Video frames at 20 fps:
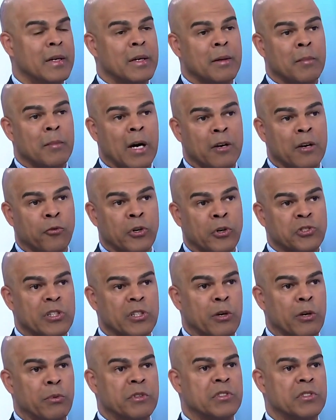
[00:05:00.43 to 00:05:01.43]

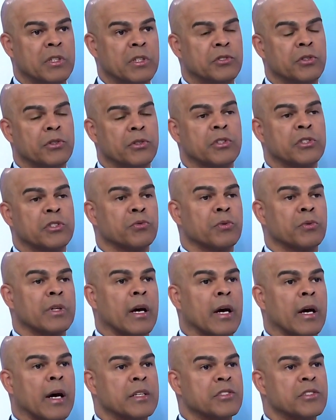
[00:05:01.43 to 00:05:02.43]
Unfortunately, we've seen 2 years where
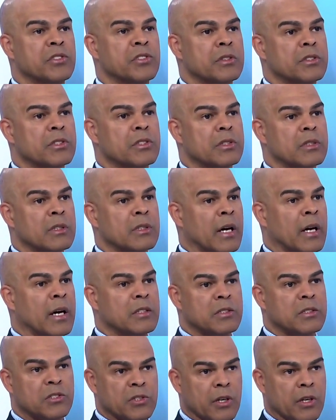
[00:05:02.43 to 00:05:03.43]
that hasn't
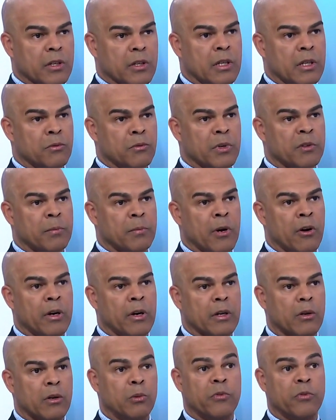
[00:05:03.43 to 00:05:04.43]
yet sunk in with
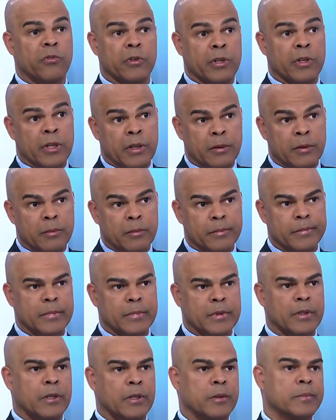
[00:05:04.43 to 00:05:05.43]
Barrick. Hopefully,
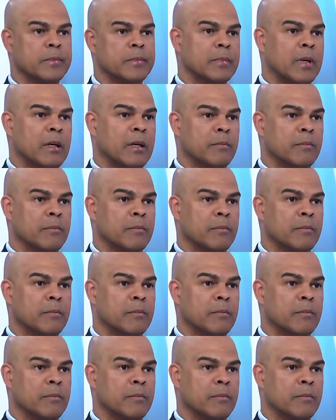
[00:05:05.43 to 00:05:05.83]
you know,